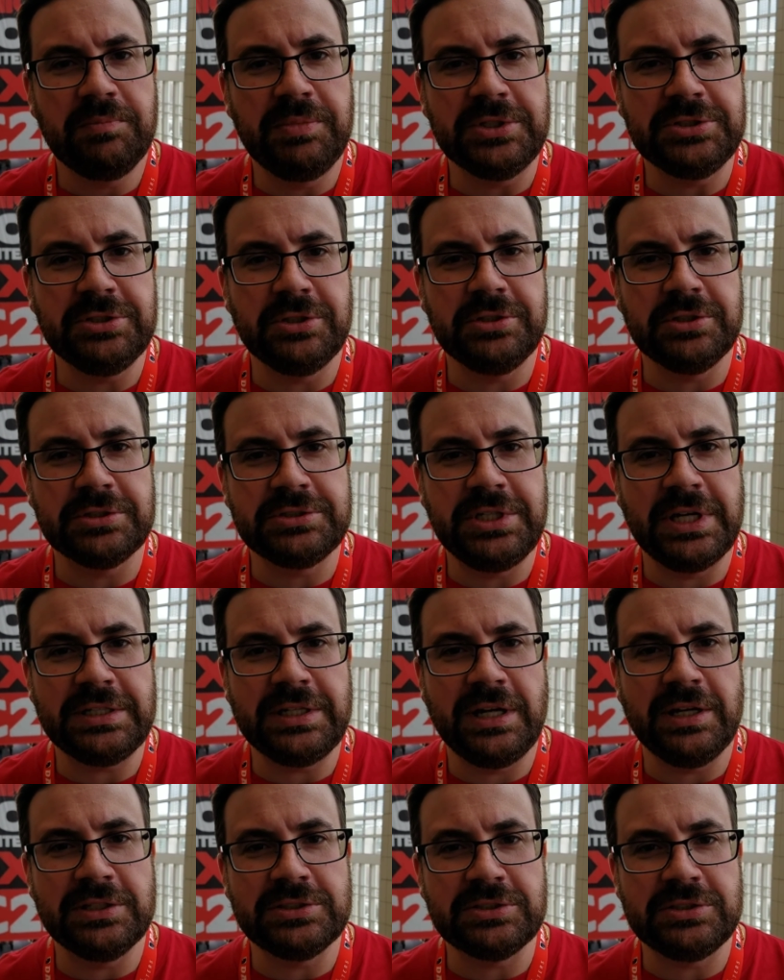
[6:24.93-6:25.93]
Be sure to
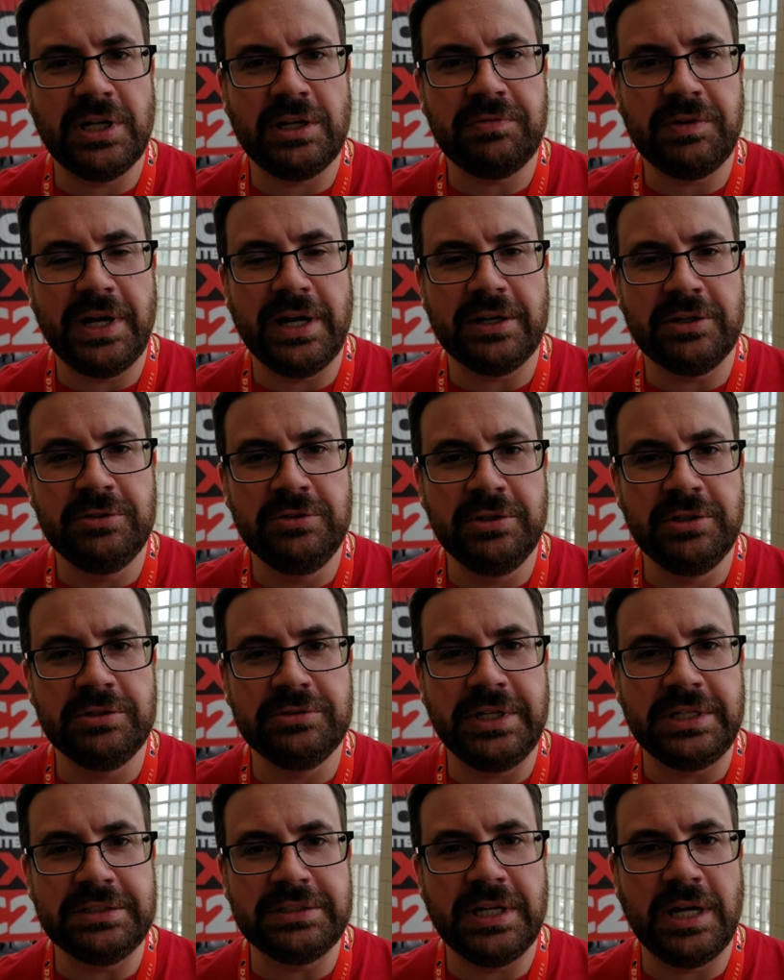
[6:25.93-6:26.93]
check out his stuff. I included
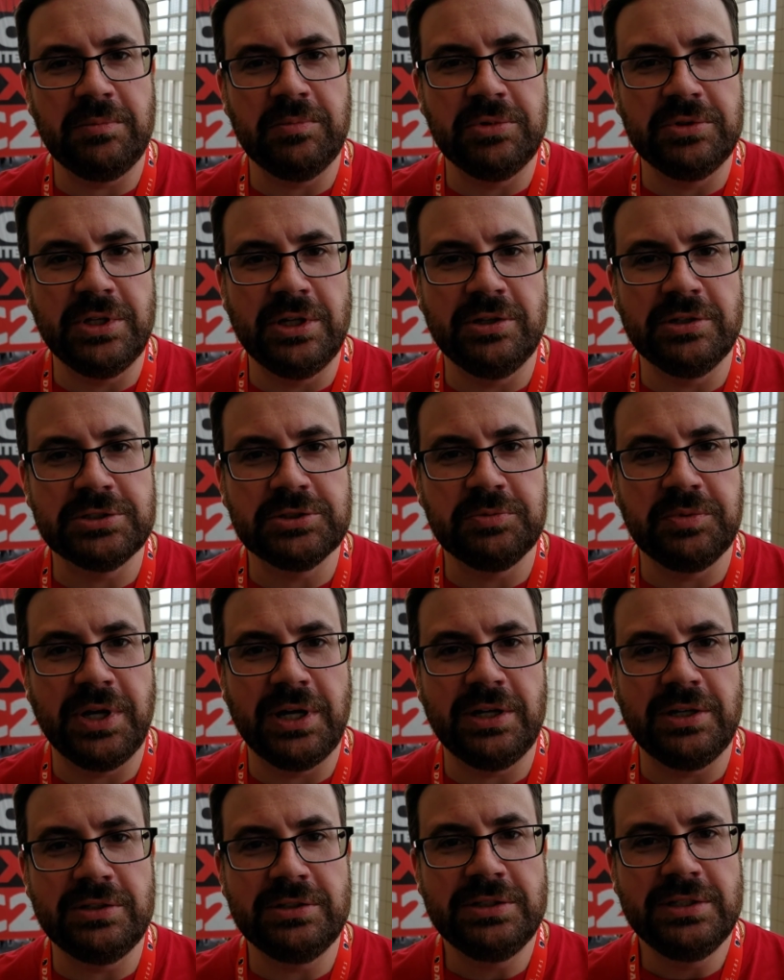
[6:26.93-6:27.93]
a link down below as
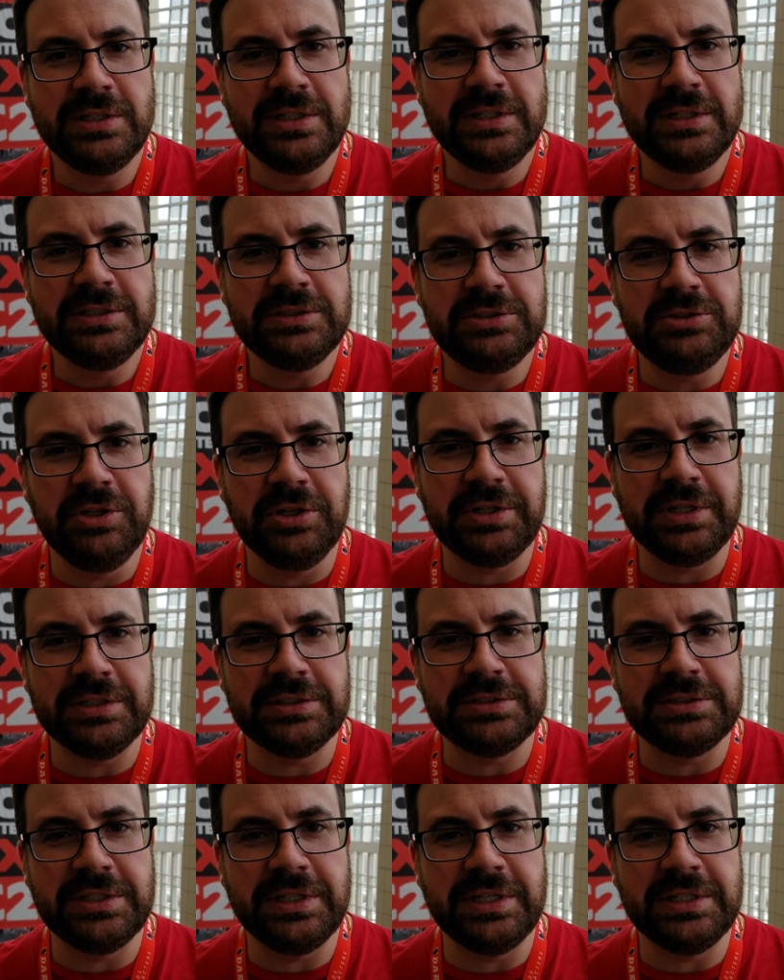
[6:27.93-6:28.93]
well, so you
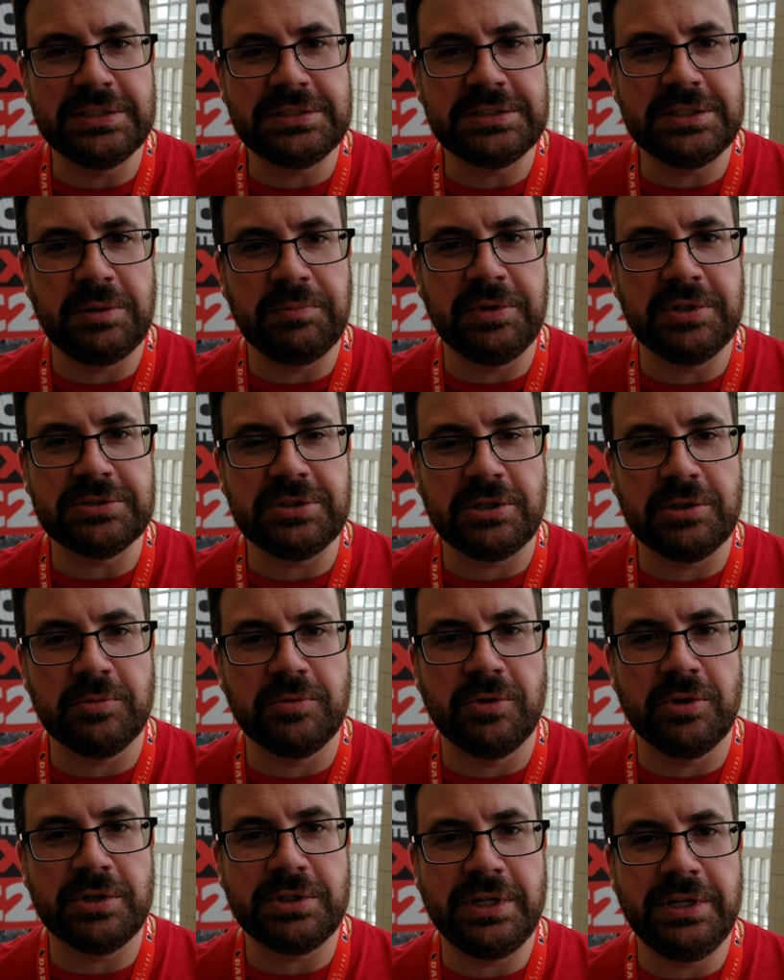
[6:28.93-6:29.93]
can see some of his
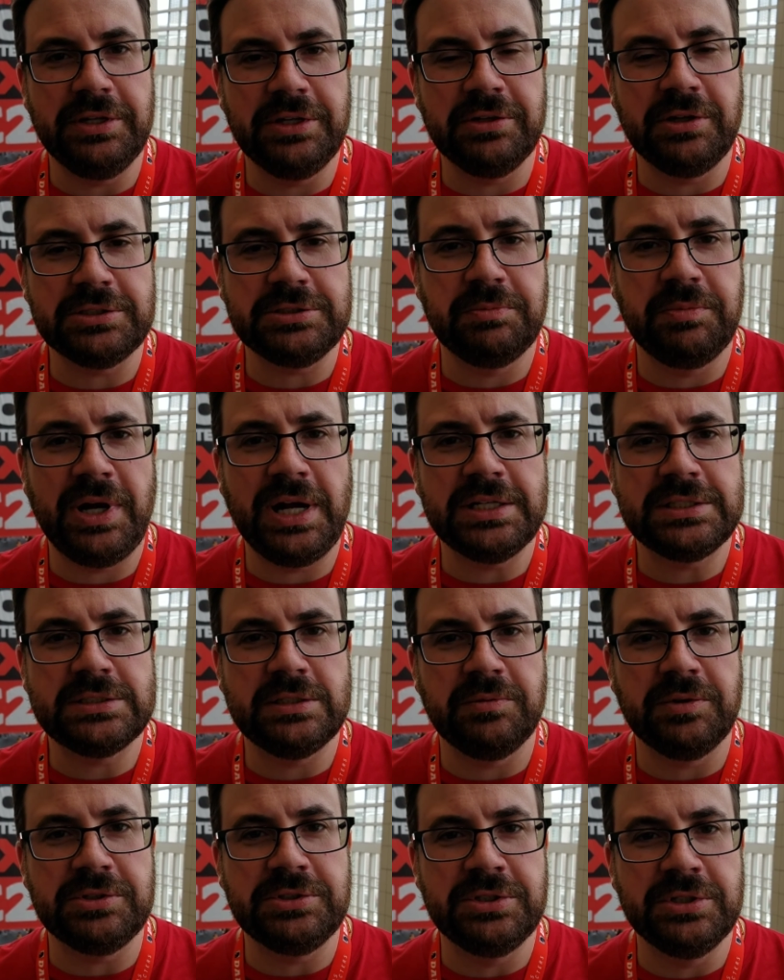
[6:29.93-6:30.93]
artwork, and you can also buy
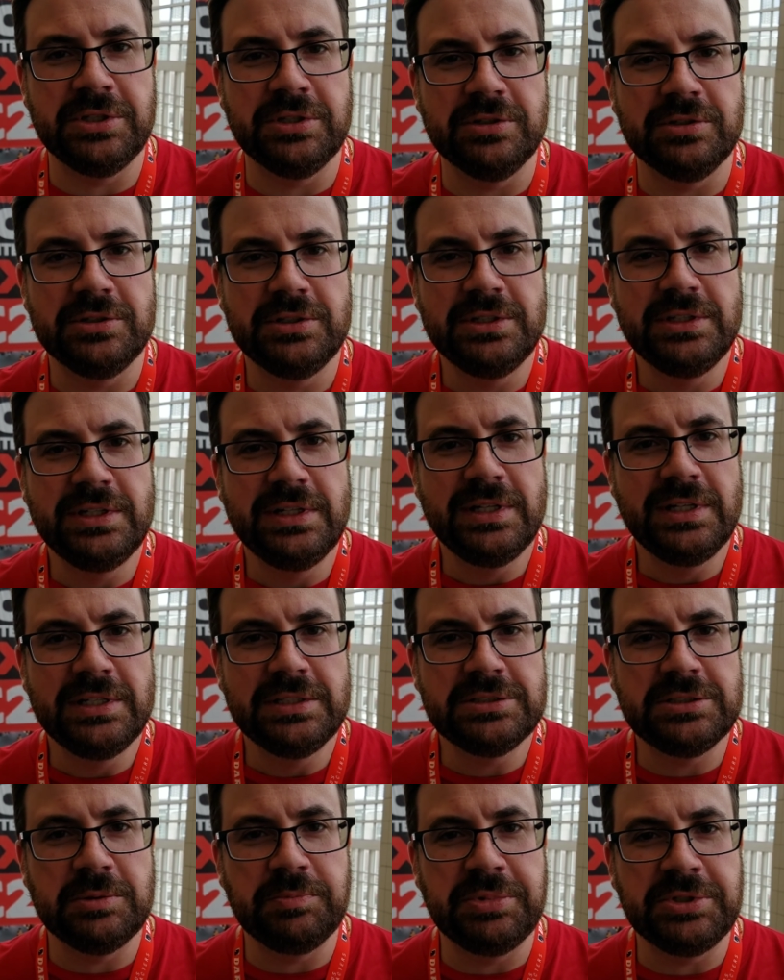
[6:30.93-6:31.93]
some of it too.
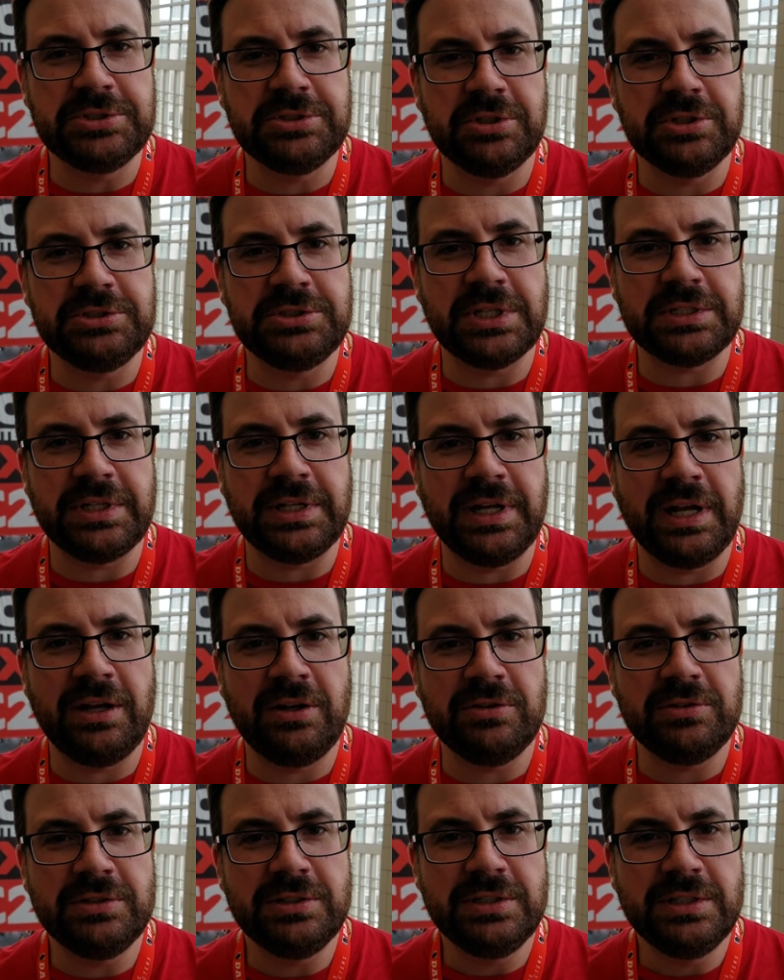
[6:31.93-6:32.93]
So be sure to check that
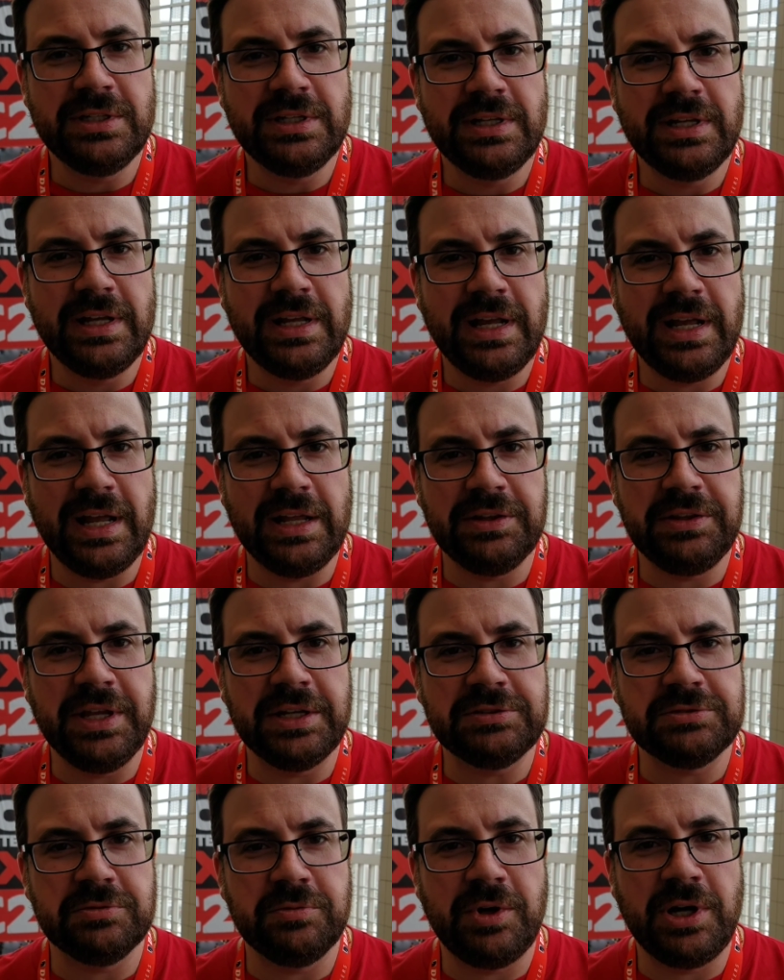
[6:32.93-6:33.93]
out, and
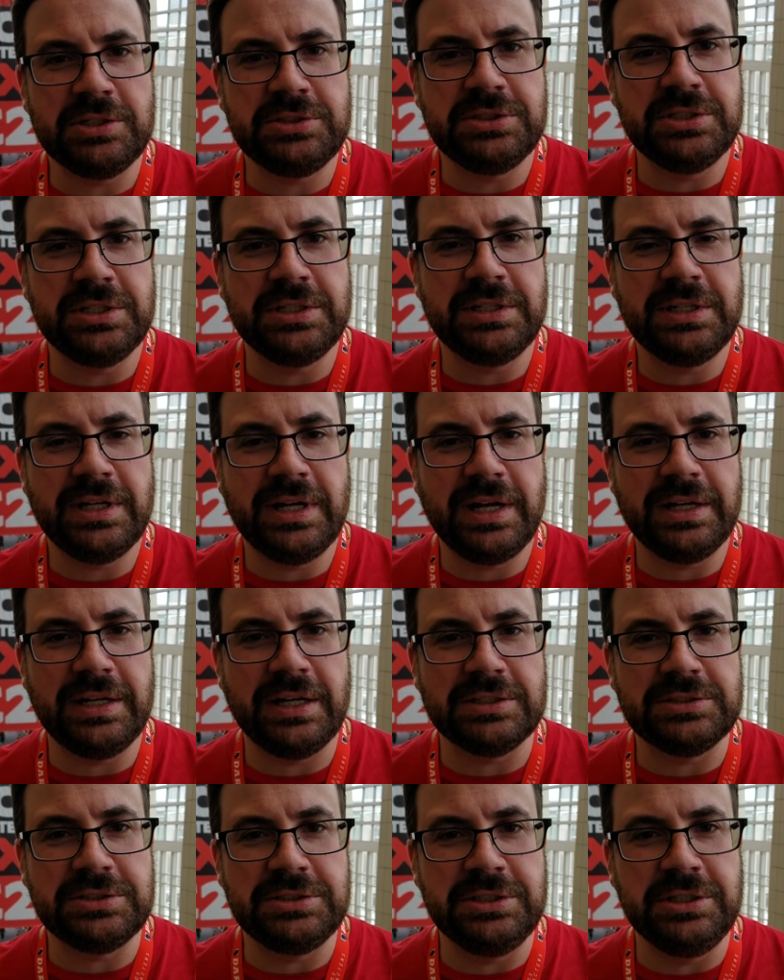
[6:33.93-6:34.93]
thanks for watching,
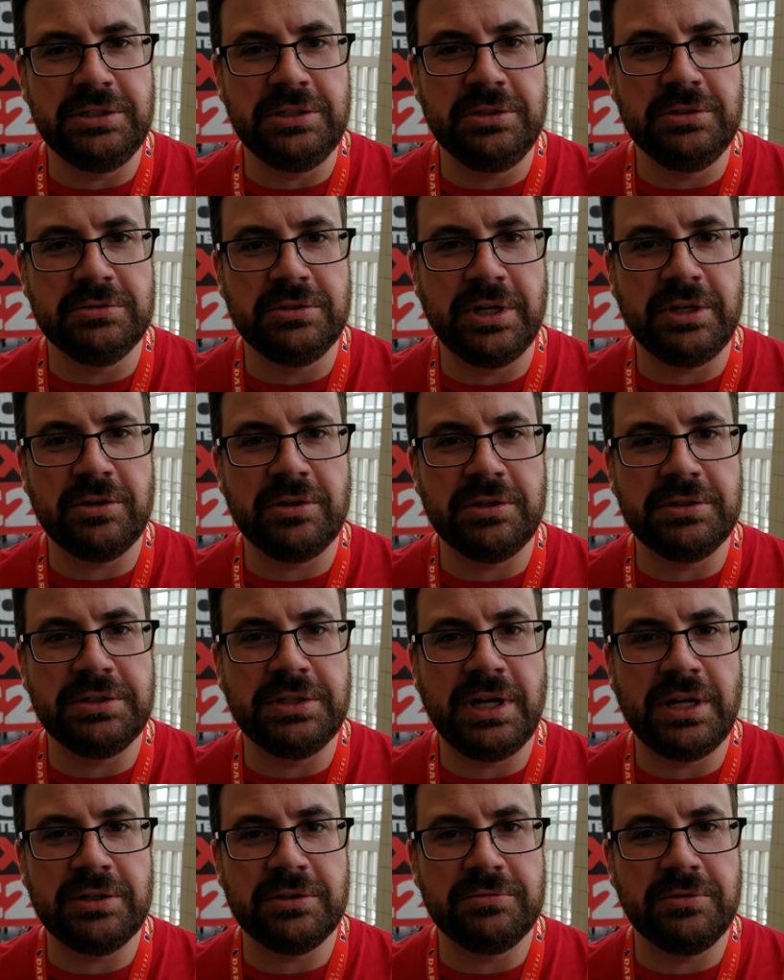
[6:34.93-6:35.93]
and I'll see you later
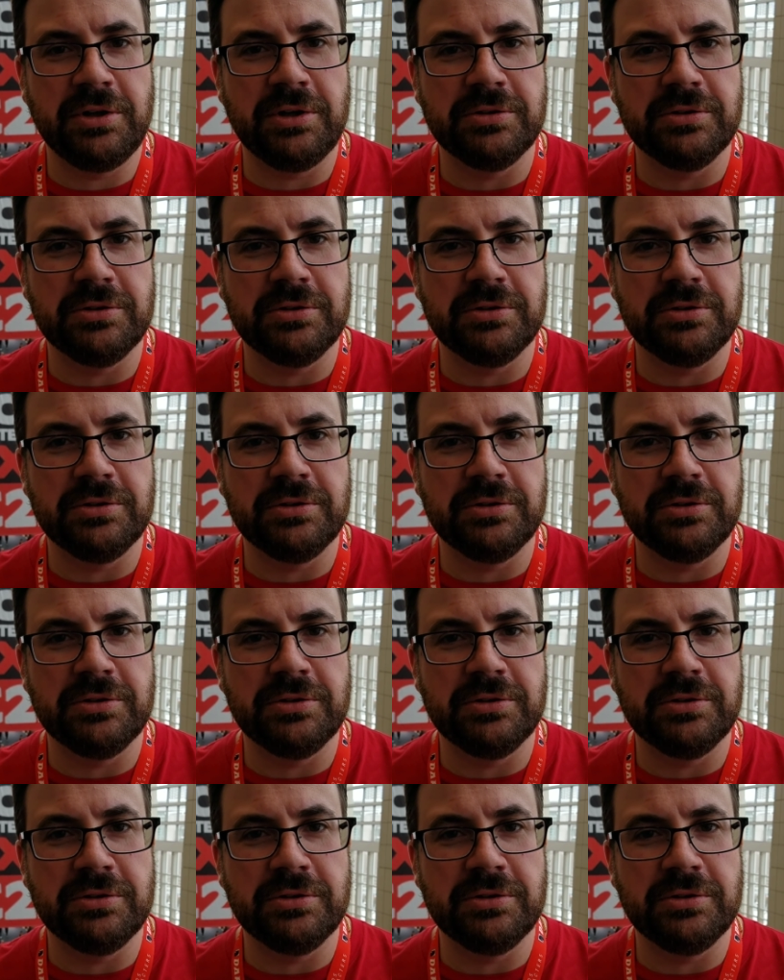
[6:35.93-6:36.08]
on down the